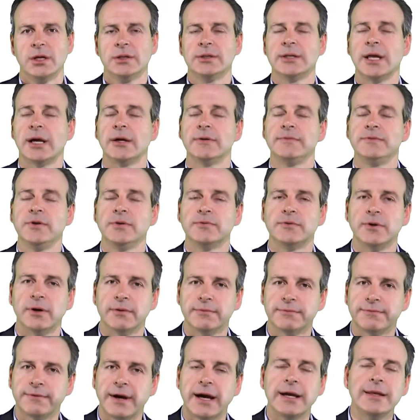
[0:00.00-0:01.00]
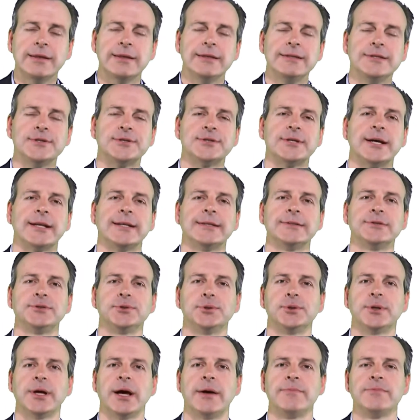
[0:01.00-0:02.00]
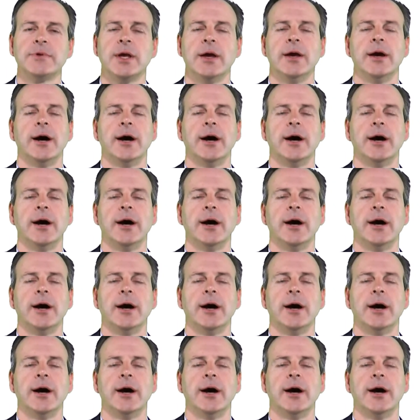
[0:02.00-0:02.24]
Now, if you've got faith in your son and daughter,